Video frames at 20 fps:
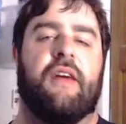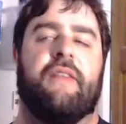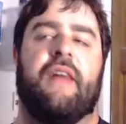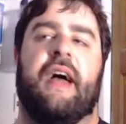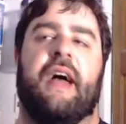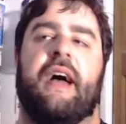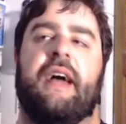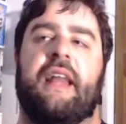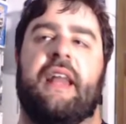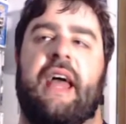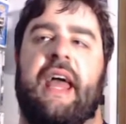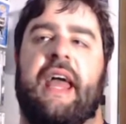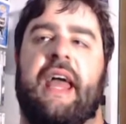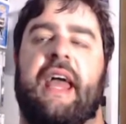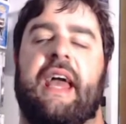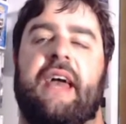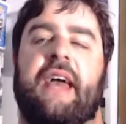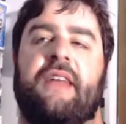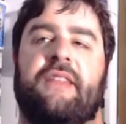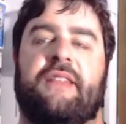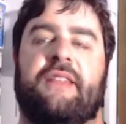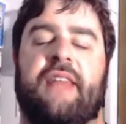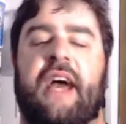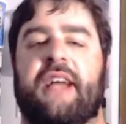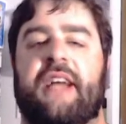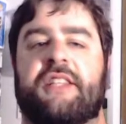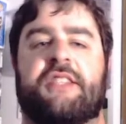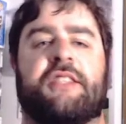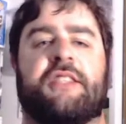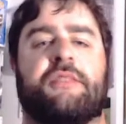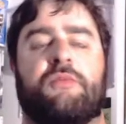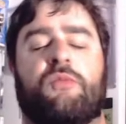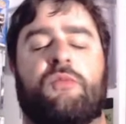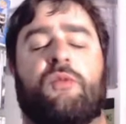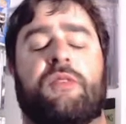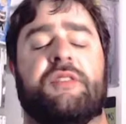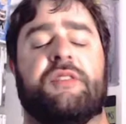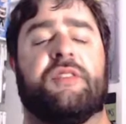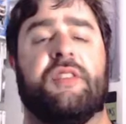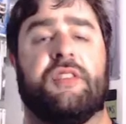that, and that
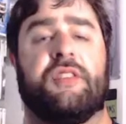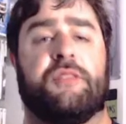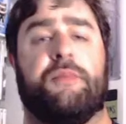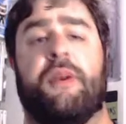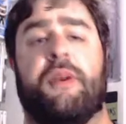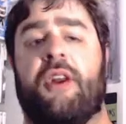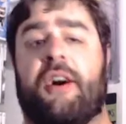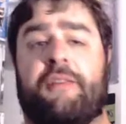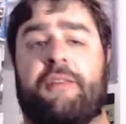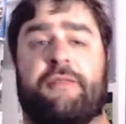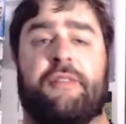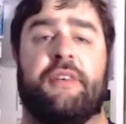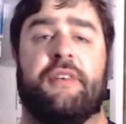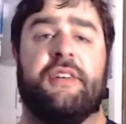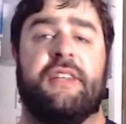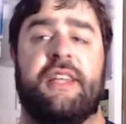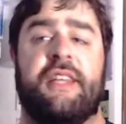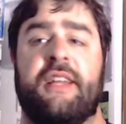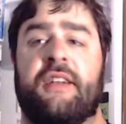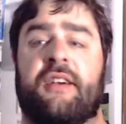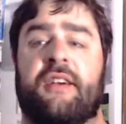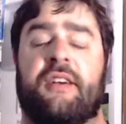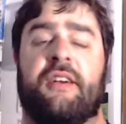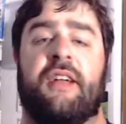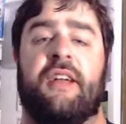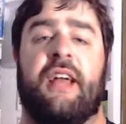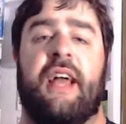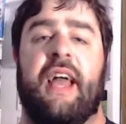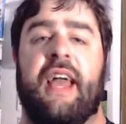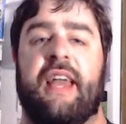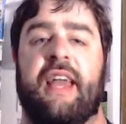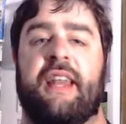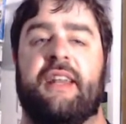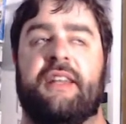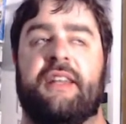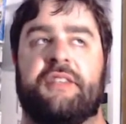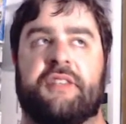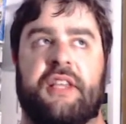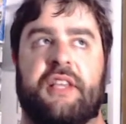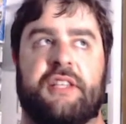was the spin-off for NieR, and it
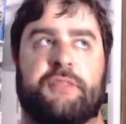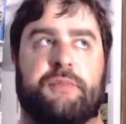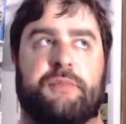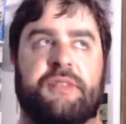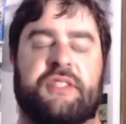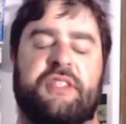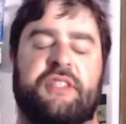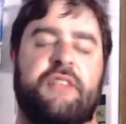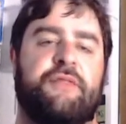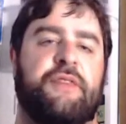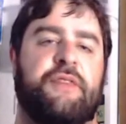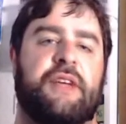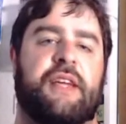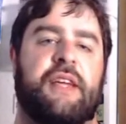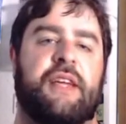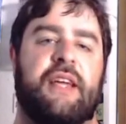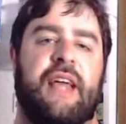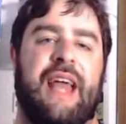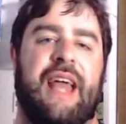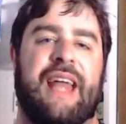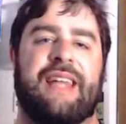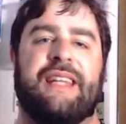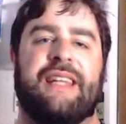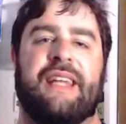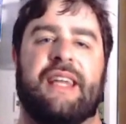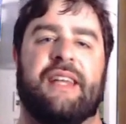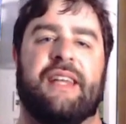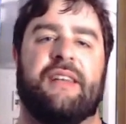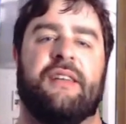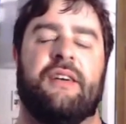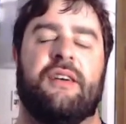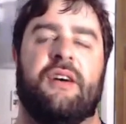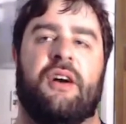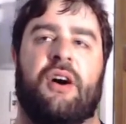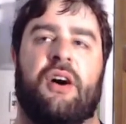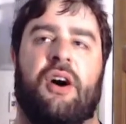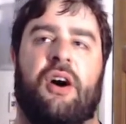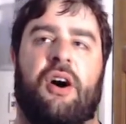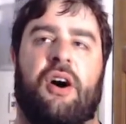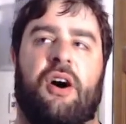is a specific ending
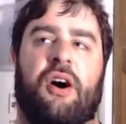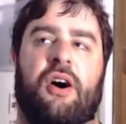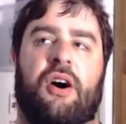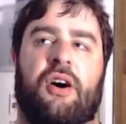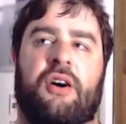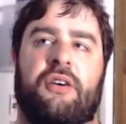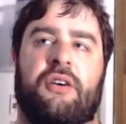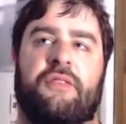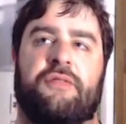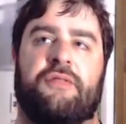of